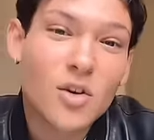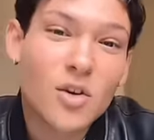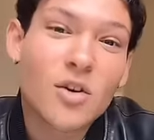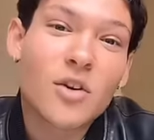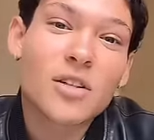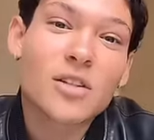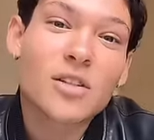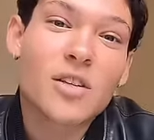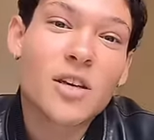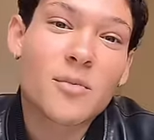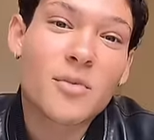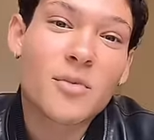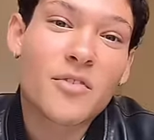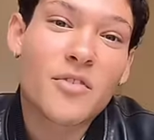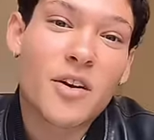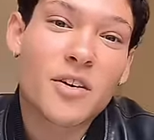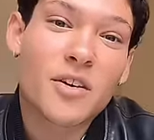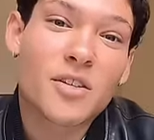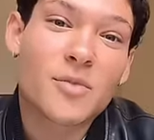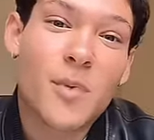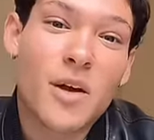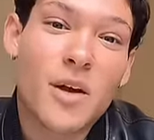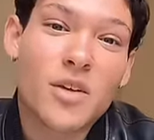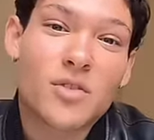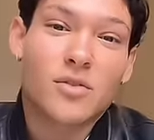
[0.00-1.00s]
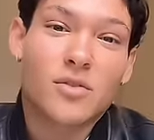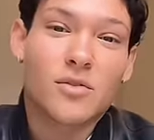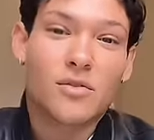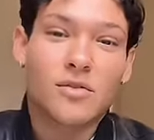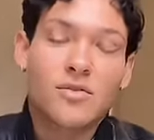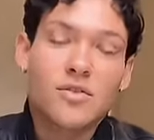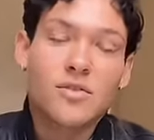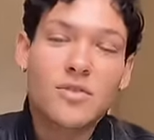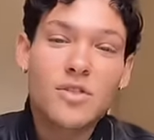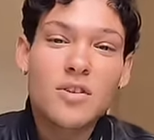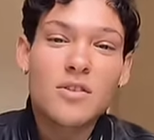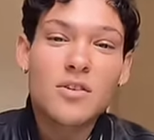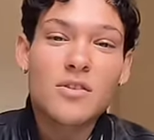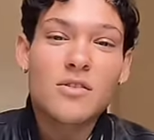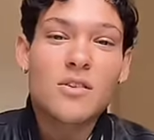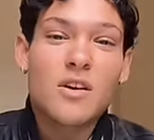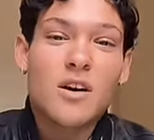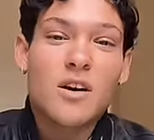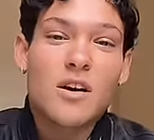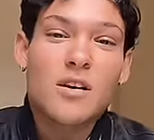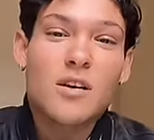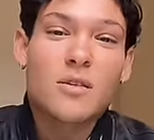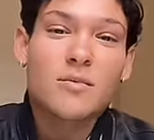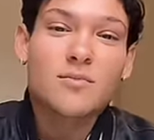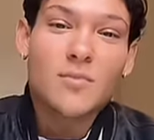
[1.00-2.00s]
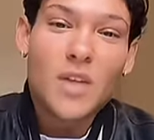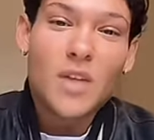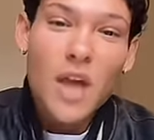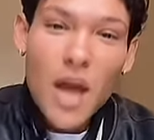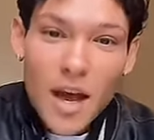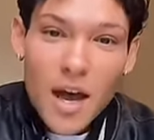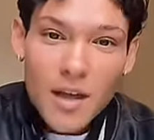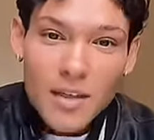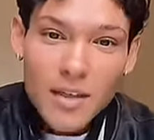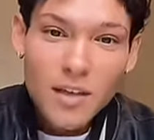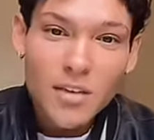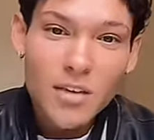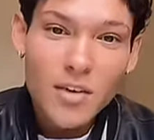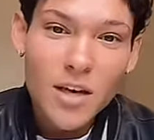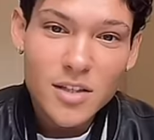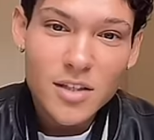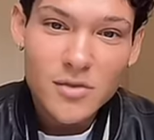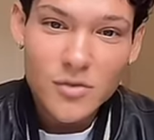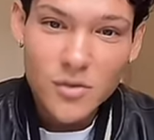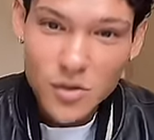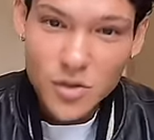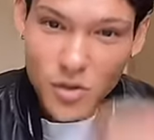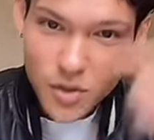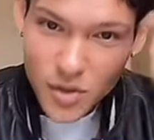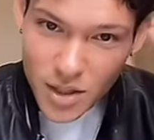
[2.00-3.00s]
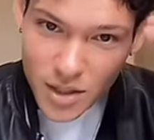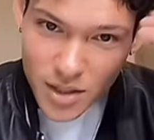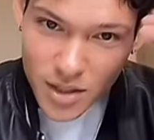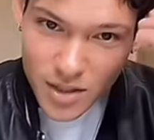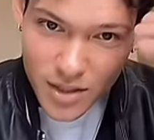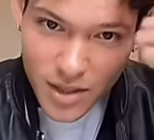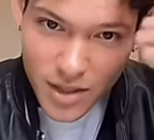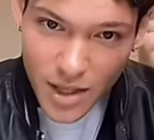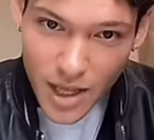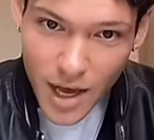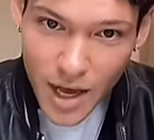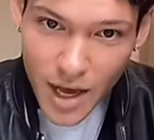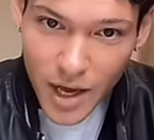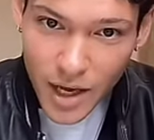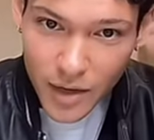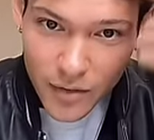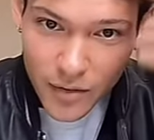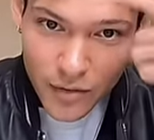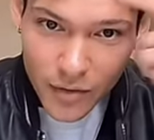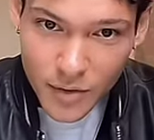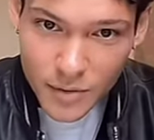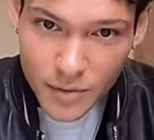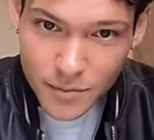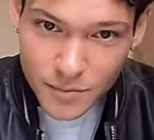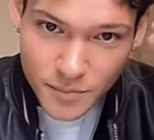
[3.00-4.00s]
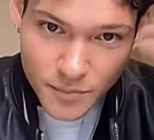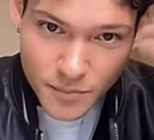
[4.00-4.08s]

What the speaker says: So it's going to be very special. So yeah, thank you guys for joining this live.